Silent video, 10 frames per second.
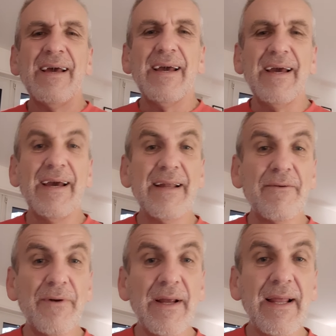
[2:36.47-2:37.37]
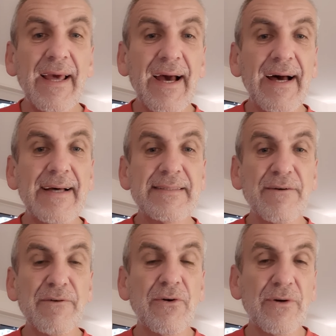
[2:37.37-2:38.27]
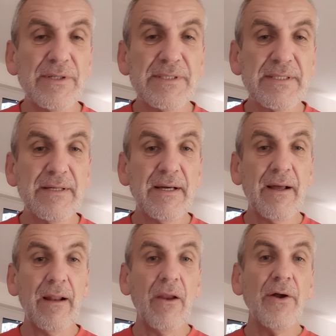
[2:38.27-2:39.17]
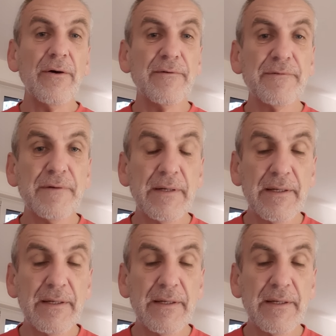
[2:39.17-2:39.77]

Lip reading: it really has, of course, a lot of